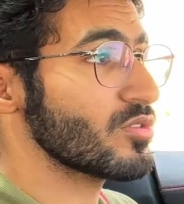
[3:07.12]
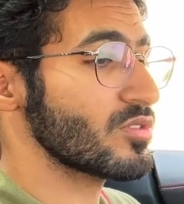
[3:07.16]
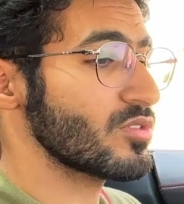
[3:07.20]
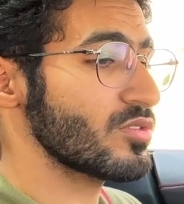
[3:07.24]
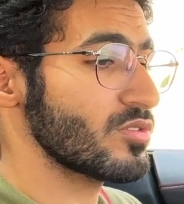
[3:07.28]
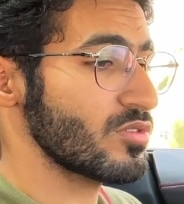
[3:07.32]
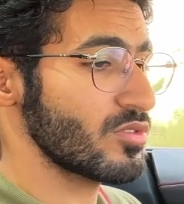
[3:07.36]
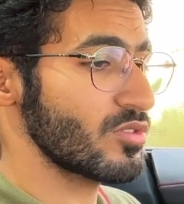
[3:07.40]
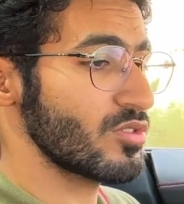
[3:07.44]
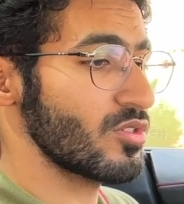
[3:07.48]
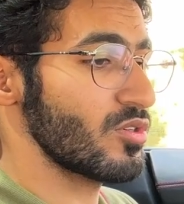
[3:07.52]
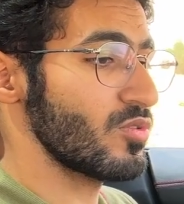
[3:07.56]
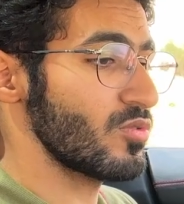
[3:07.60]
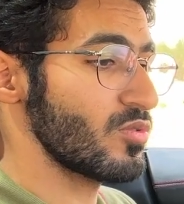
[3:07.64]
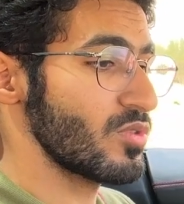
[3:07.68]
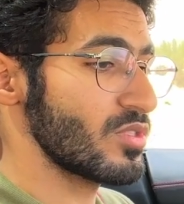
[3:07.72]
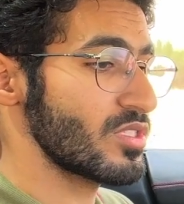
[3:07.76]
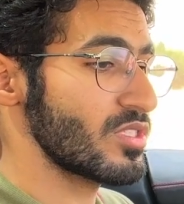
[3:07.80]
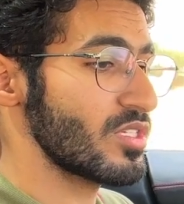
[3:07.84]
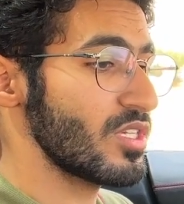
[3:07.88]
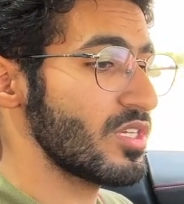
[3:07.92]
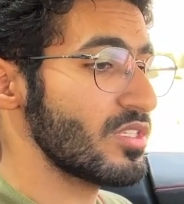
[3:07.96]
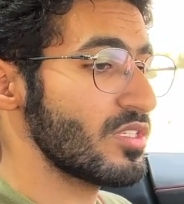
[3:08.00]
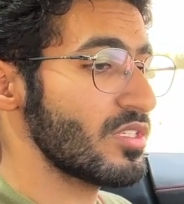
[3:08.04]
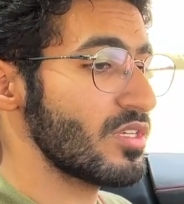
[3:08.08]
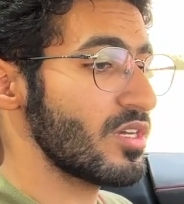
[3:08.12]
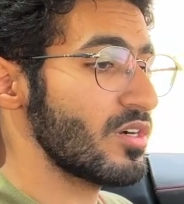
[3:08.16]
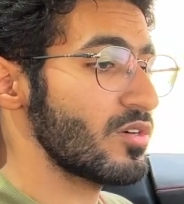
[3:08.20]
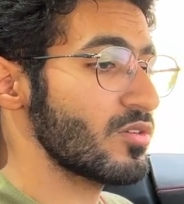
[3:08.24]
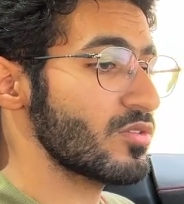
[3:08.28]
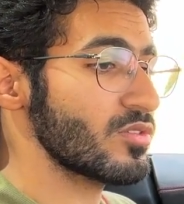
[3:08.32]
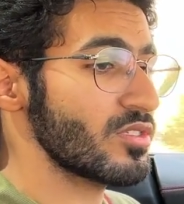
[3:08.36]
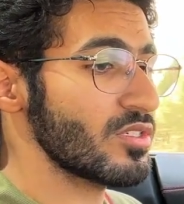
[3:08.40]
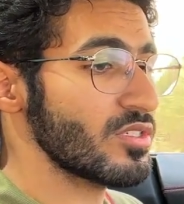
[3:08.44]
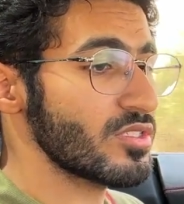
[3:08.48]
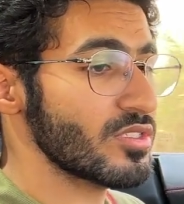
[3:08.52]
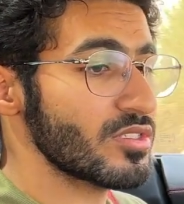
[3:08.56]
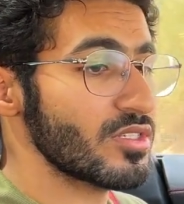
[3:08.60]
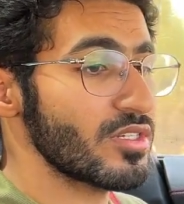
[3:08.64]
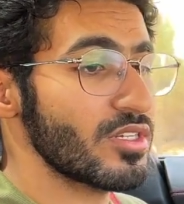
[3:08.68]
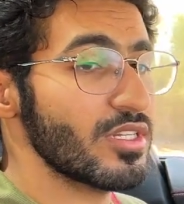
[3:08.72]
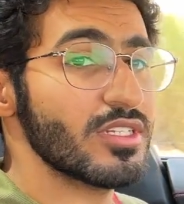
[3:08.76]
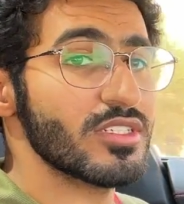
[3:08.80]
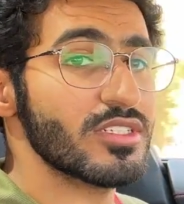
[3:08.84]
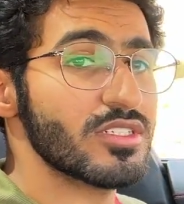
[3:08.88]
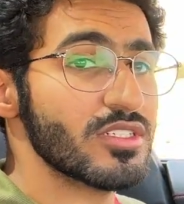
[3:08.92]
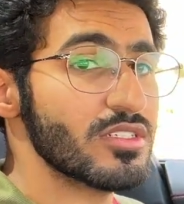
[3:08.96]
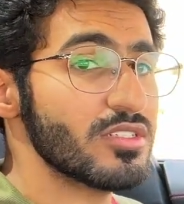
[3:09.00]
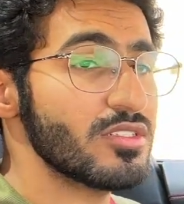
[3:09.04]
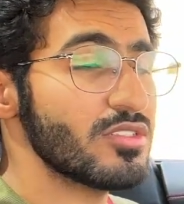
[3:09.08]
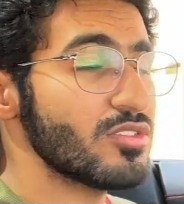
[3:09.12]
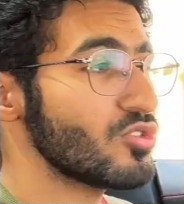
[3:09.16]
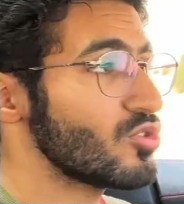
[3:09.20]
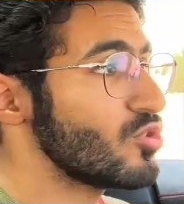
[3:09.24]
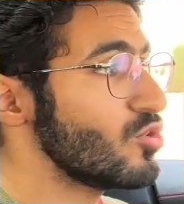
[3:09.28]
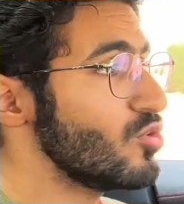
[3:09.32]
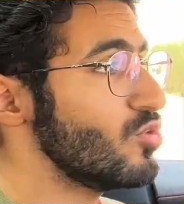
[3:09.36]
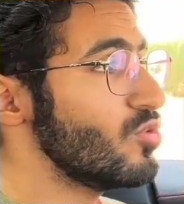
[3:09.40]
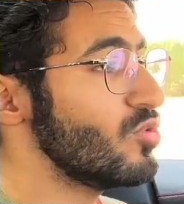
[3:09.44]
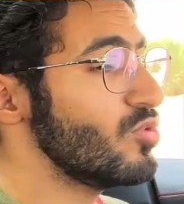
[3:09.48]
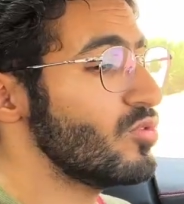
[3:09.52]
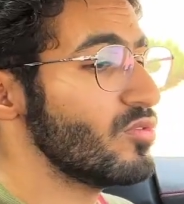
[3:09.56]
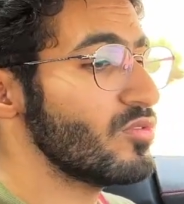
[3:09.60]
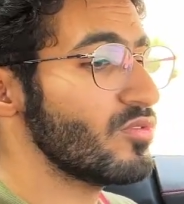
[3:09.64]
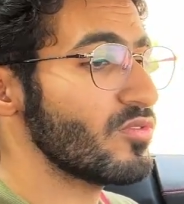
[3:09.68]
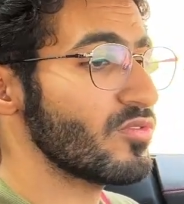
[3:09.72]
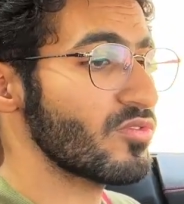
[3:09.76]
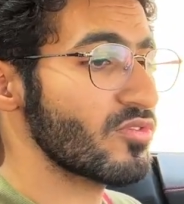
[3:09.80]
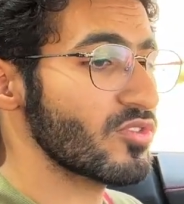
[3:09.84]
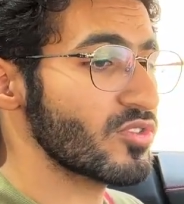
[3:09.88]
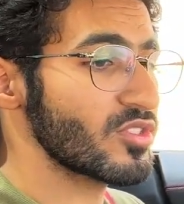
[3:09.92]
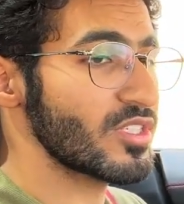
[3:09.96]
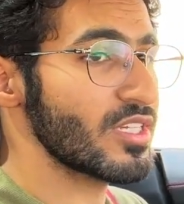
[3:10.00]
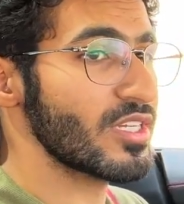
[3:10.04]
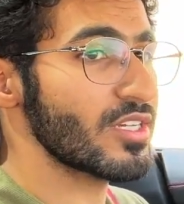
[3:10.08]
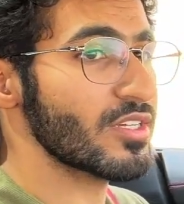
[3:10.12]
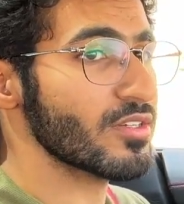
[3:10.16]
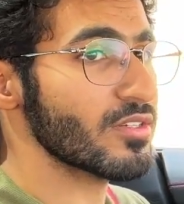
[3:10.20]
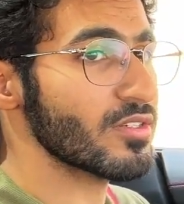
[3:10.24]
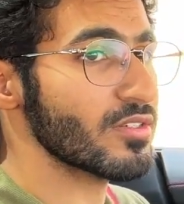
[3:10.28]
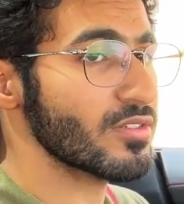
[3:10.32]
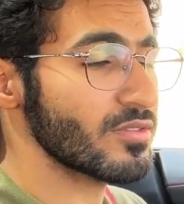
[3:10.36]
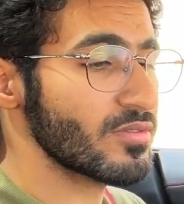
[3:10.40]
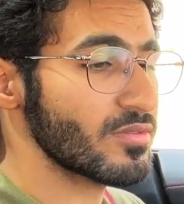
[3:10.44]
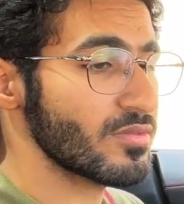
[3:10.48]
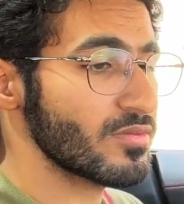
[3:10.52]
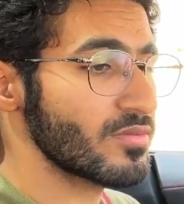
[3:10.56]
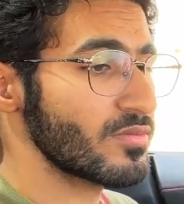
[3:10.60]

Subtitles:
coast. So we set our destination to Fujairah.